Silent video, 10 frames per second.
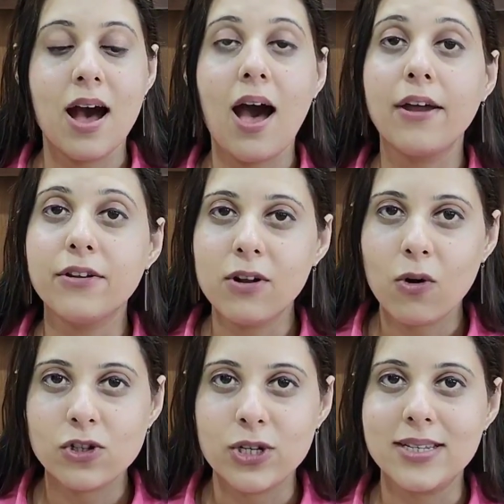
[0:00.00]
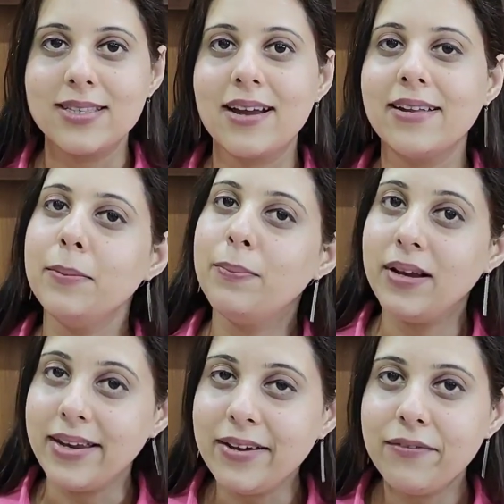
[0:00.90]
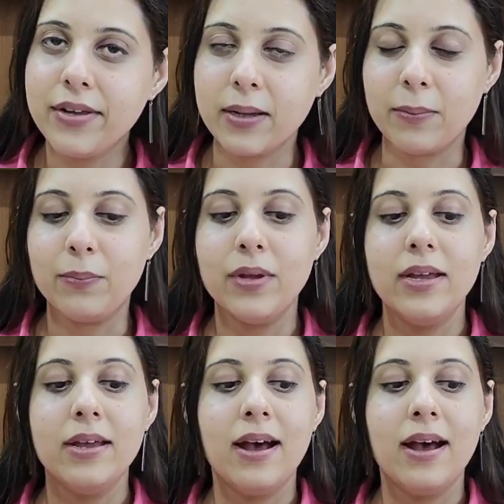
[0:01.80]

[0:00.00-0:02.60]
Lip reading: ideologies that he believed in,